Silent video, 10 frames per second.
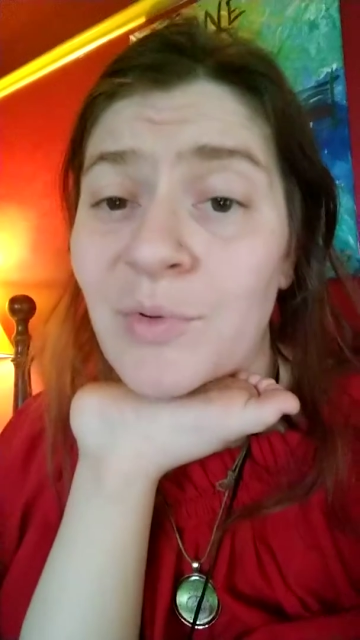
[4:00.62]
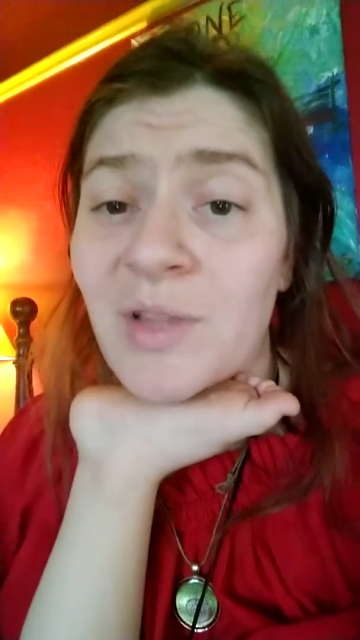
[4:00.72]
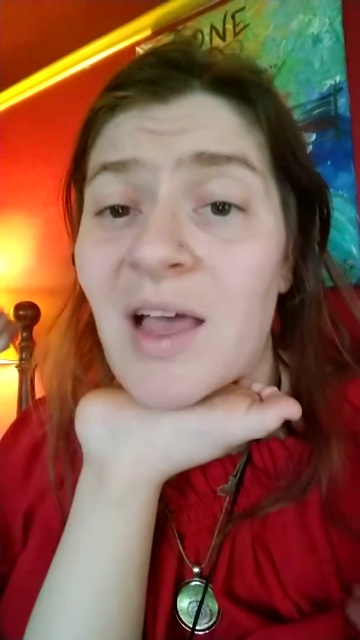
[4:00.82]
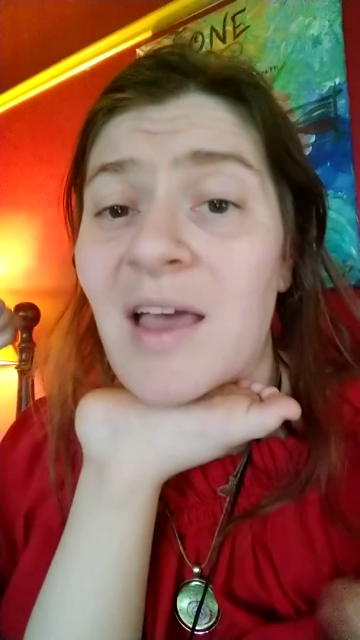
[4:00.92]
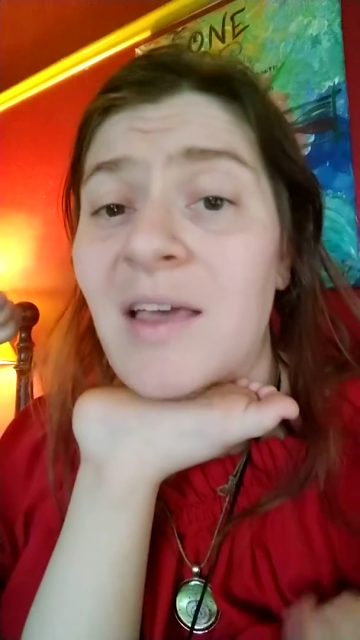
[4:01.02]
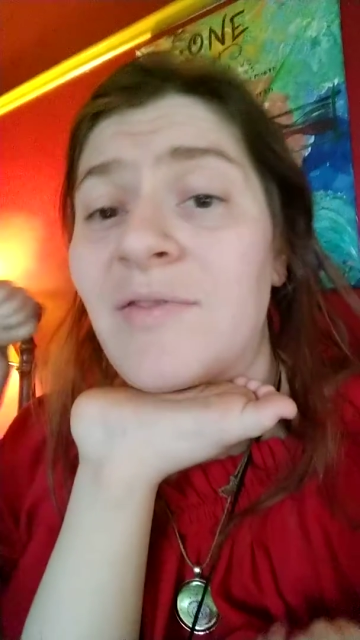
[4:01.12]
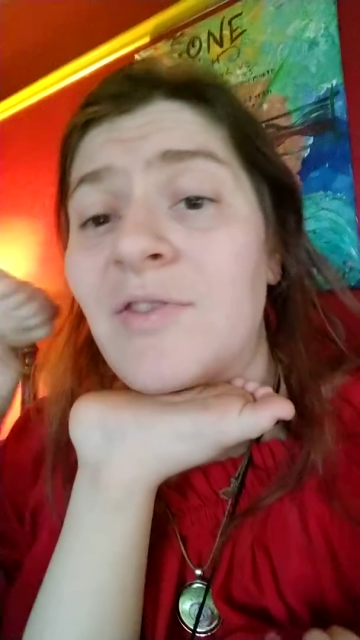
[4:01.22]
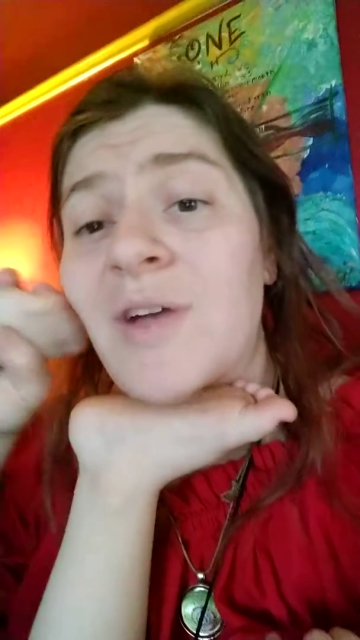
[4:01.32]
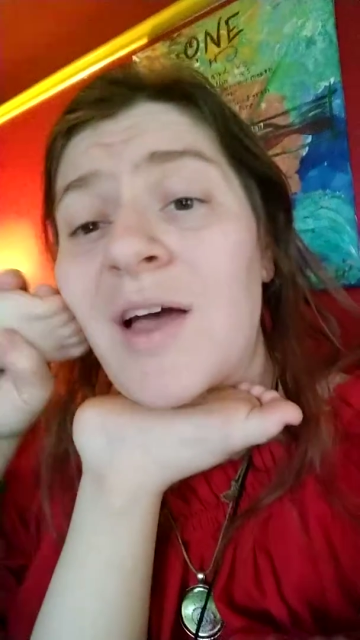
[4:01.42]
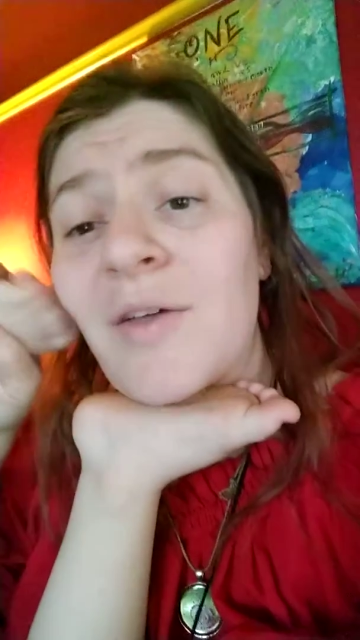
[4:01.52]
own lives
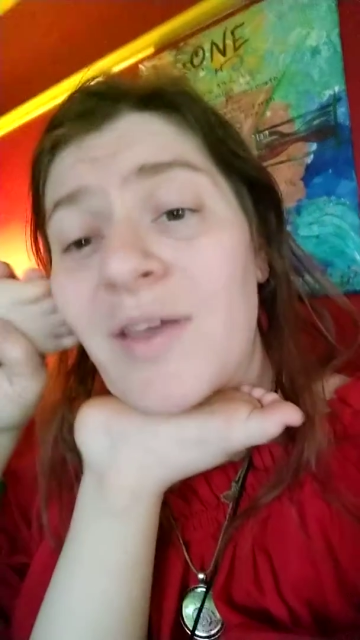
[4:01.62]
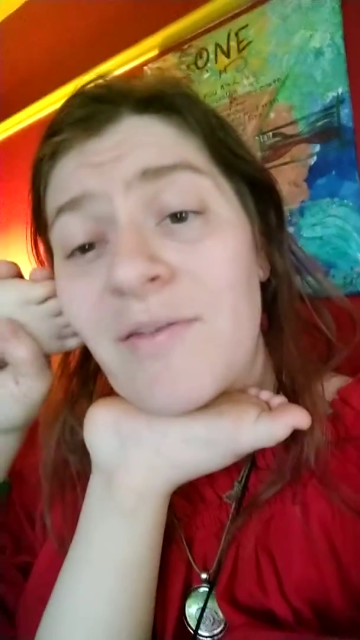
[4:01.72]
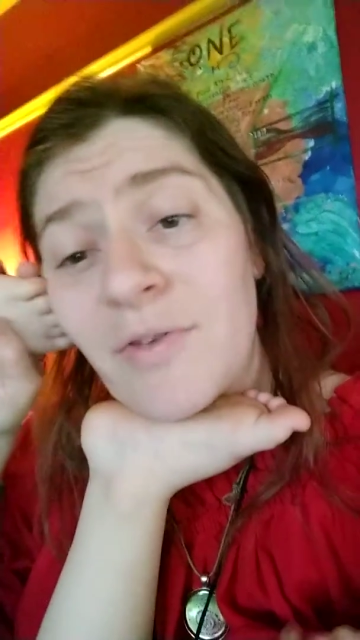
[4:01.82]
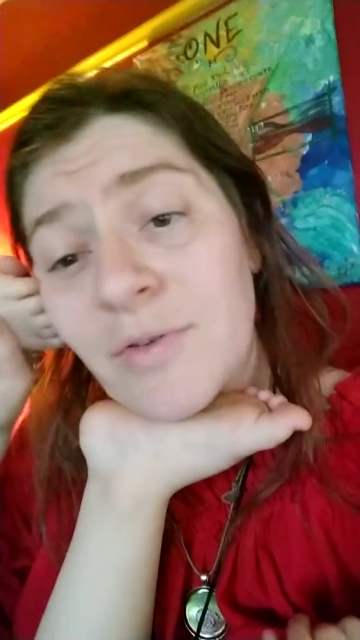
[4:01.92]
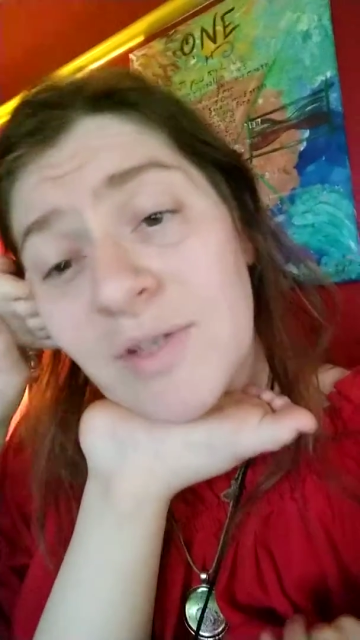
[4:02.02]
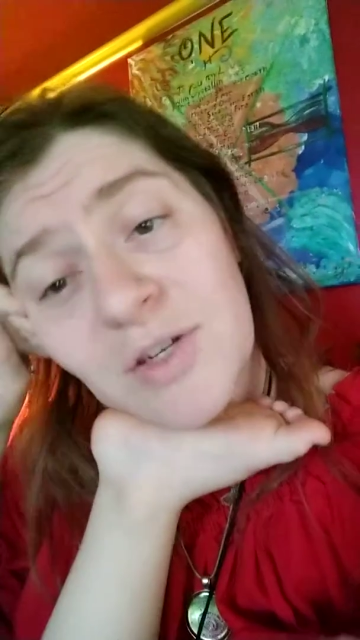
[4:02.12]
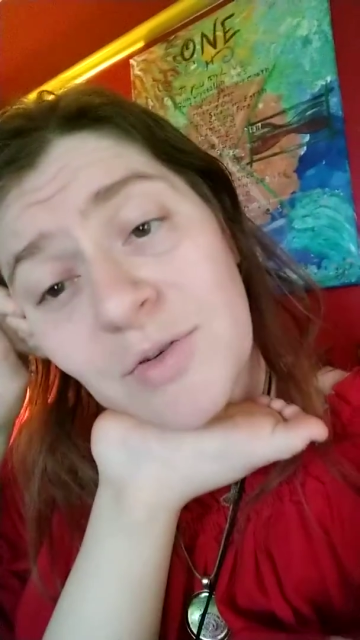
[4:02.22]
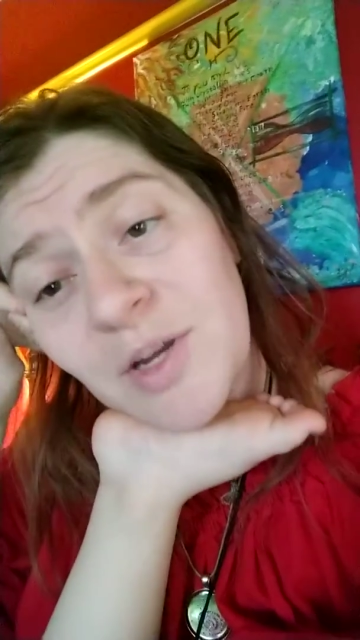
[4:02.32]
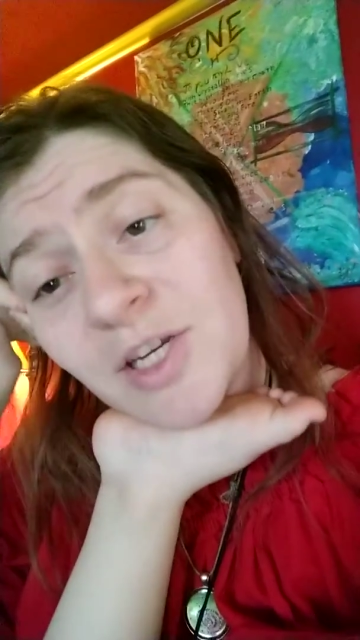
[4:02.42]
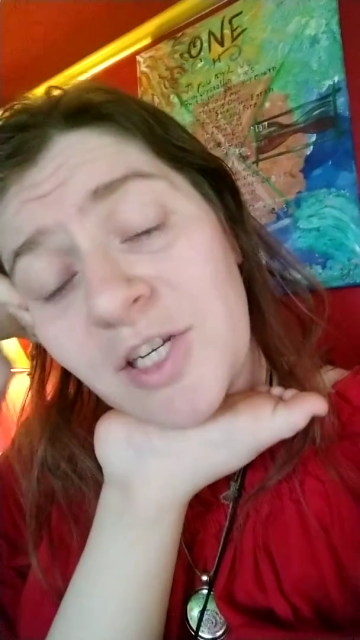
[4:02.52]
or how they view
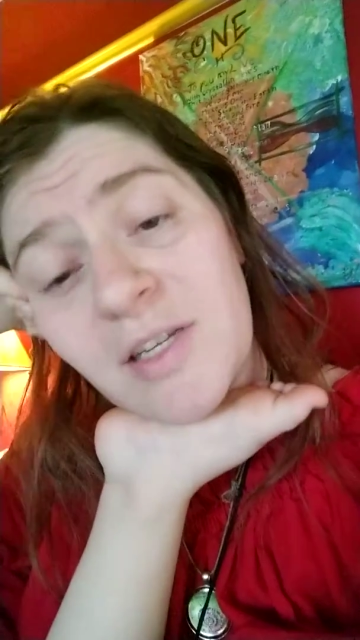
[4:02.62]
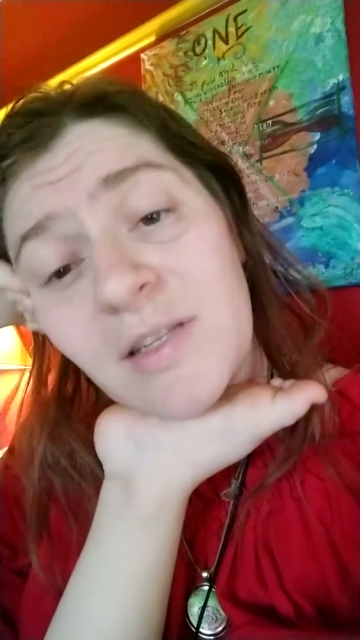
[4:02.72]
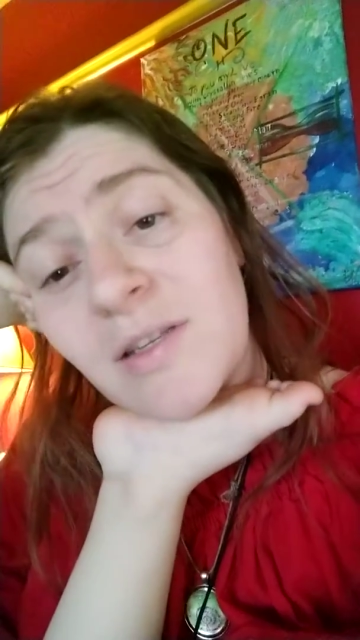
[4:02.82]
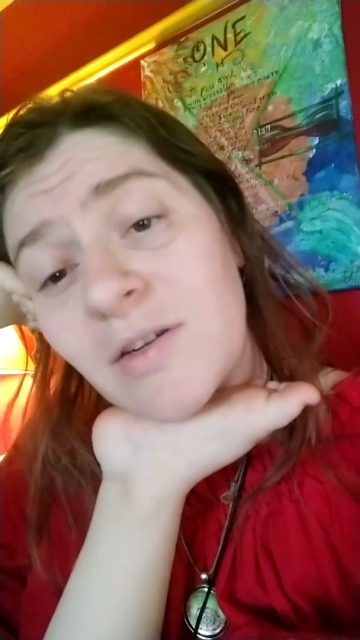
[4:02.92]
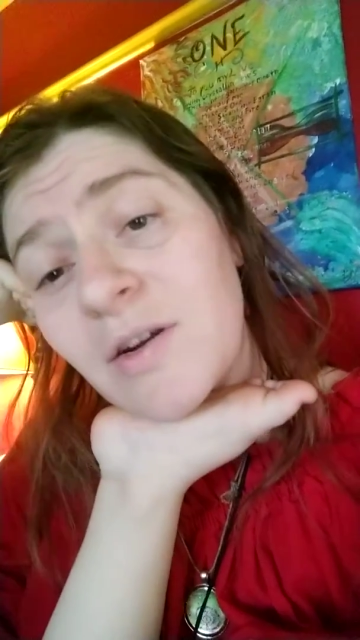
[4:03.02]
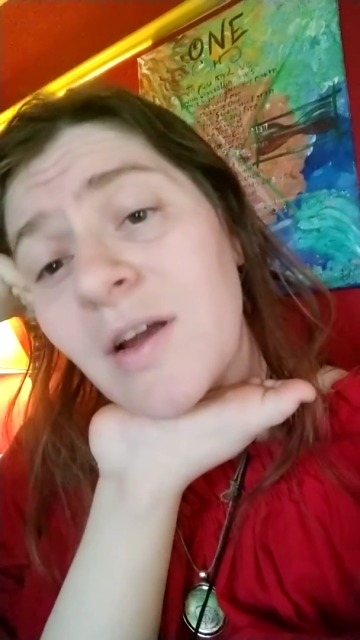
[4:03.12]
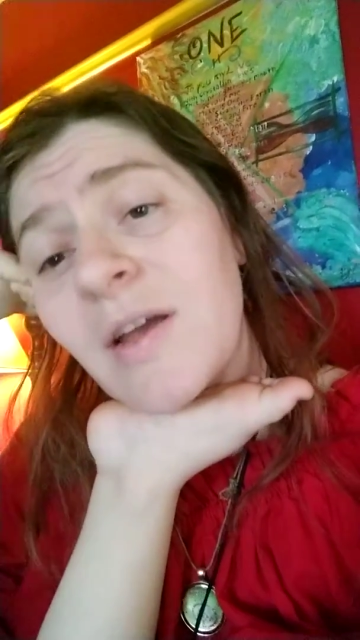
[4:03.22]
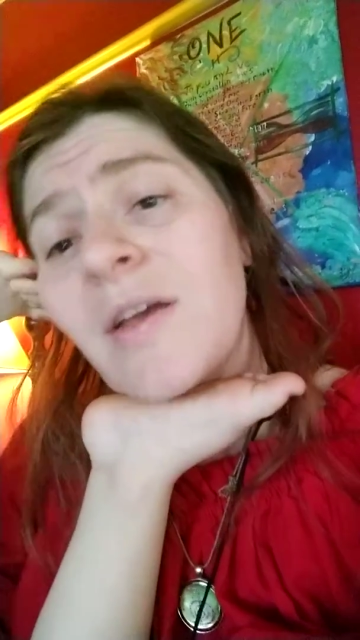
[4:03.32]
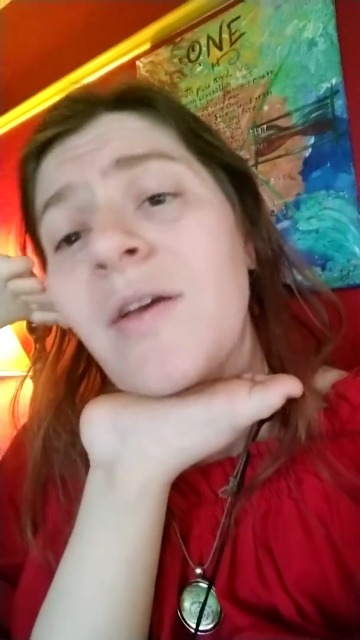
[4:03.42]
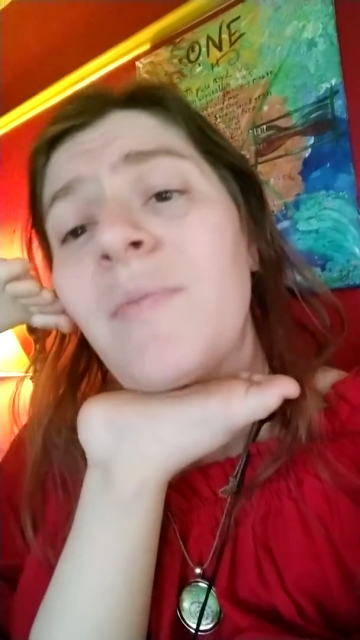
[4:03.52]
situations, or
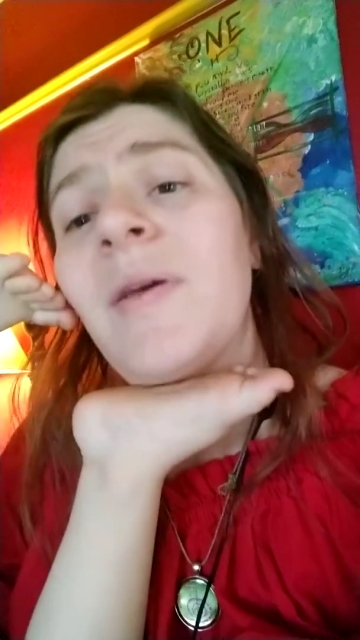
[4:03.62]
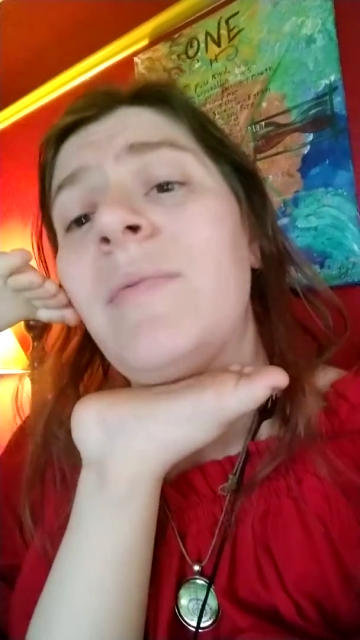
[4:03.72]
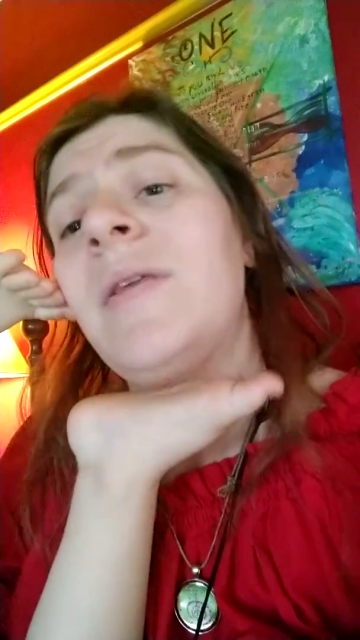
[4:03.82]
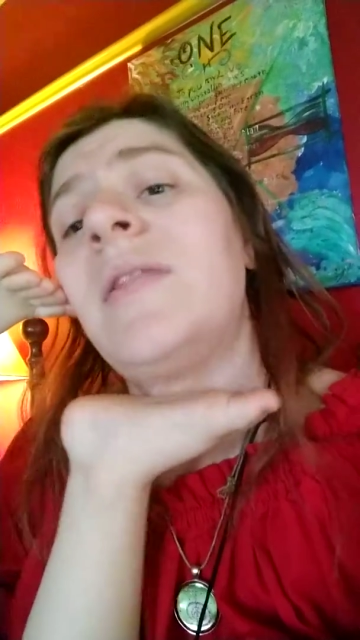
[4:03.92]
maybe